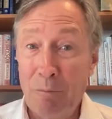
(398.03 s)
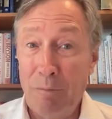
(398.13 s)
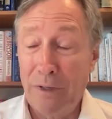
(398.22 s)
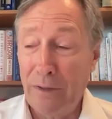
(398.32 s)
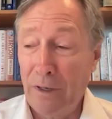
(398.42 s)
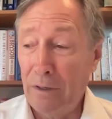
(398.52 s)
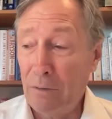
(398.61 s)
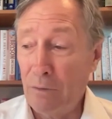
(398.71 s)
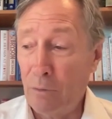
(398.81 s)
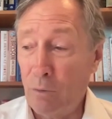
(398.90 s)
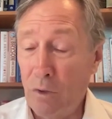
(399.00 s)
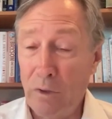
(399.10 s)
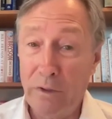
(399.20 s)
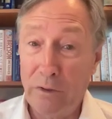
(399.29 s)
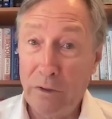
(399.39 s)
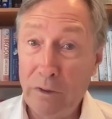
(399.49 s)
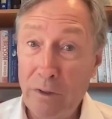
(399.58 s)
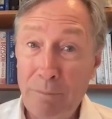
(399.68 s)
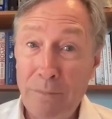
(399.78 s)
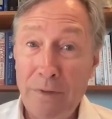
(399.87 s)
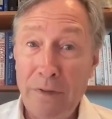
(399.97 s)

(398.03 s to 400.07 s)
But now the war in Europe,